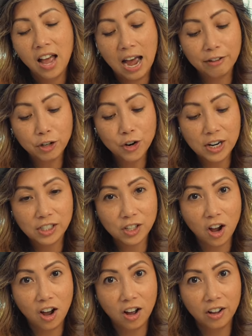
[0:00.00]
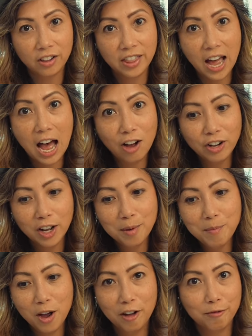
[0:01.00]
After I saw the outcome
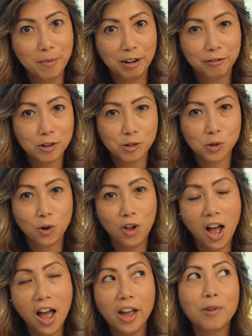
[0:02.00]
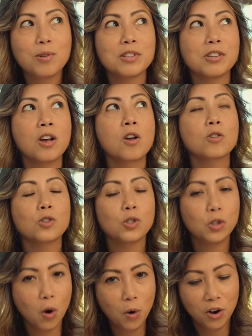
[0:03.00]
of my first roll, I was
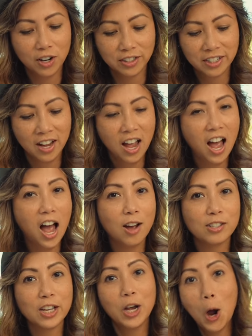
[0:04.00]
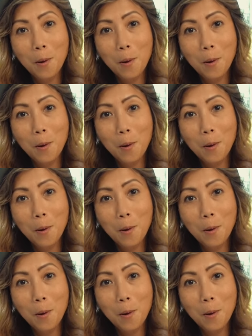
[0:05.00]
so hooked. I was like, oh my